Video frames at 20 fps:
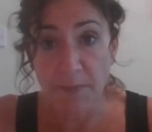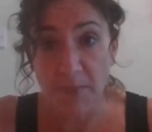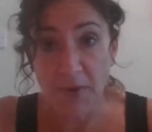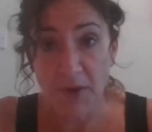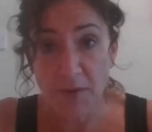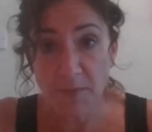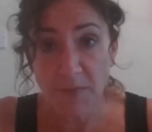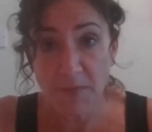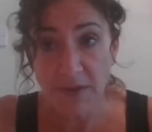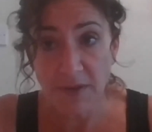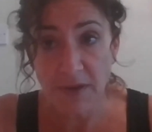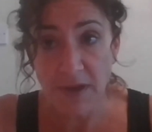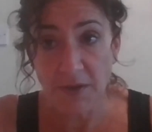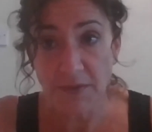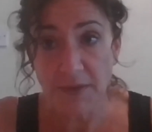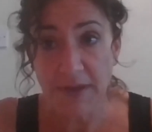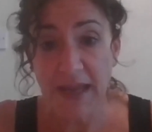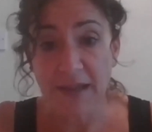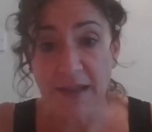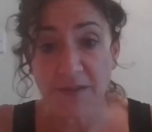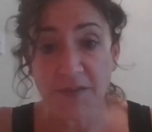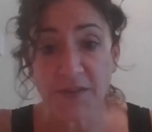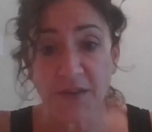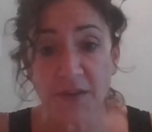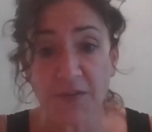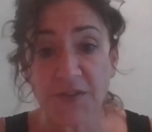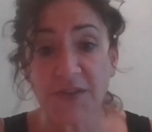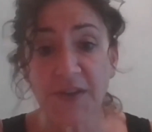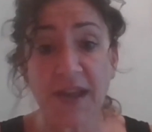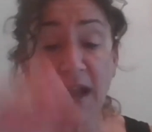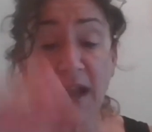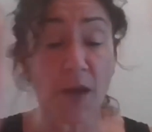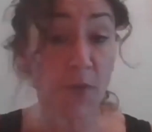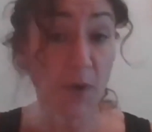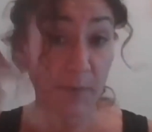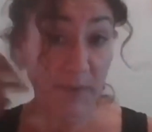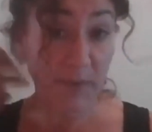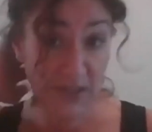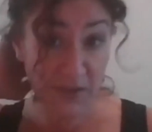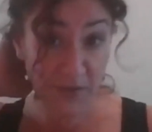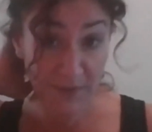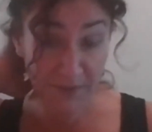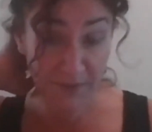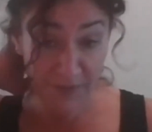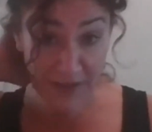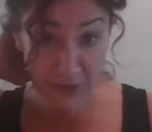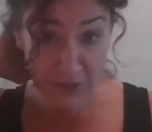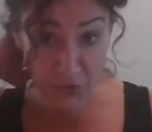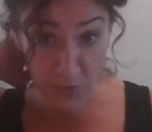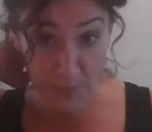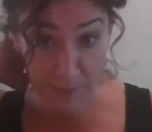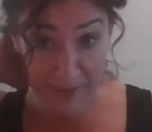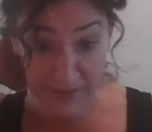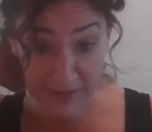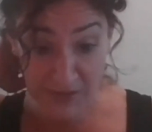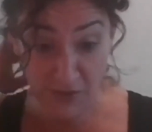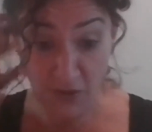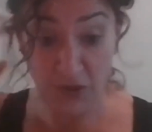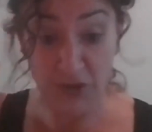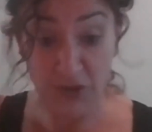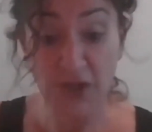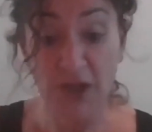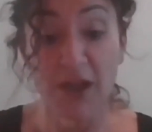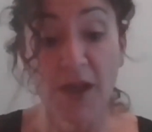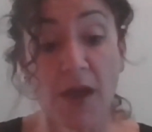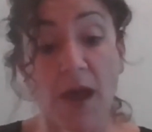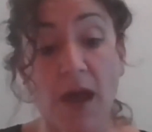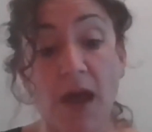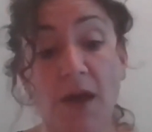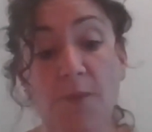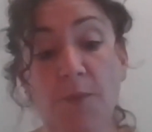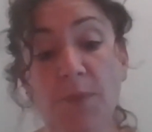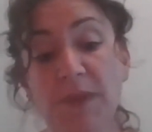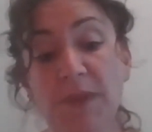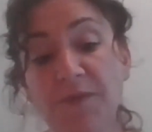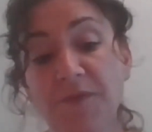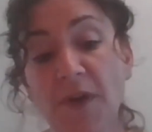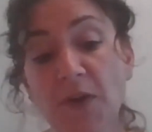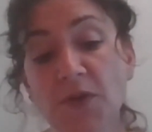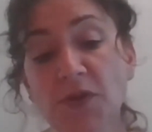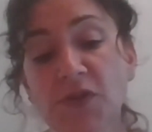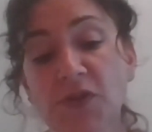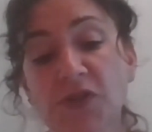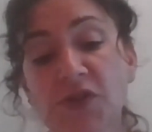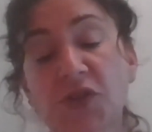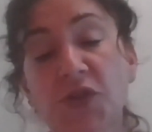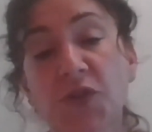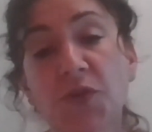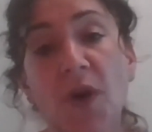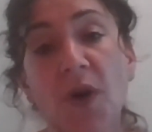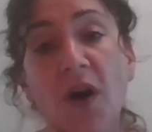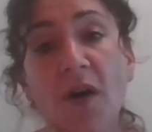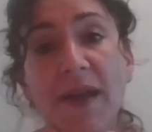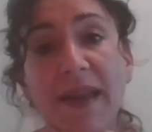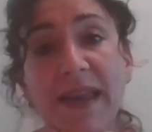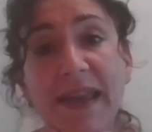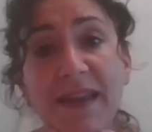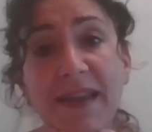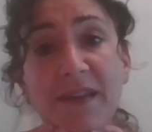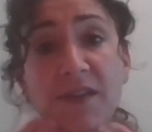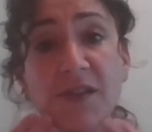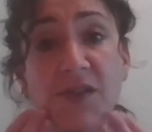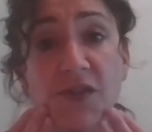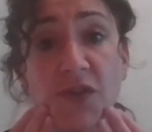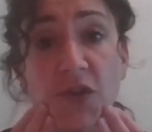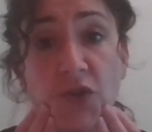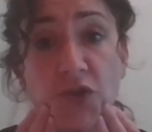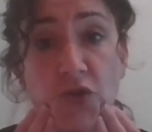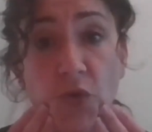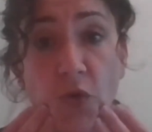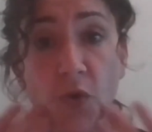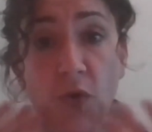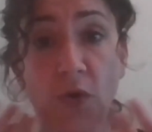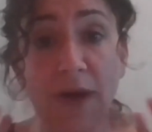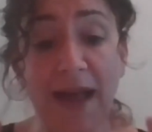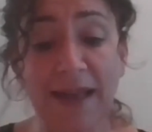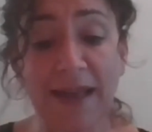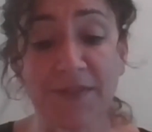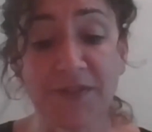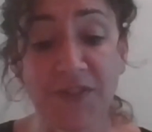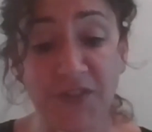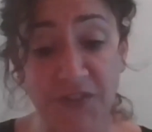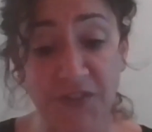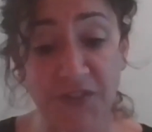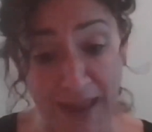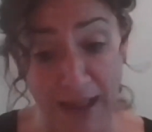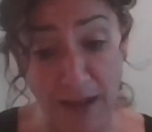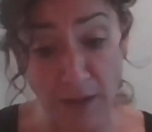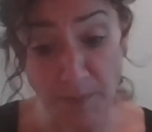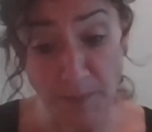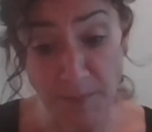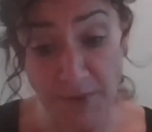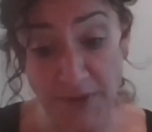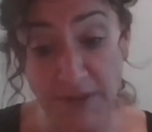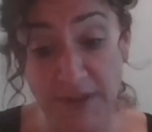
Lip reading: moment. Okay, so today I will be doing facial massage with focus to our ears, jaw and scalp.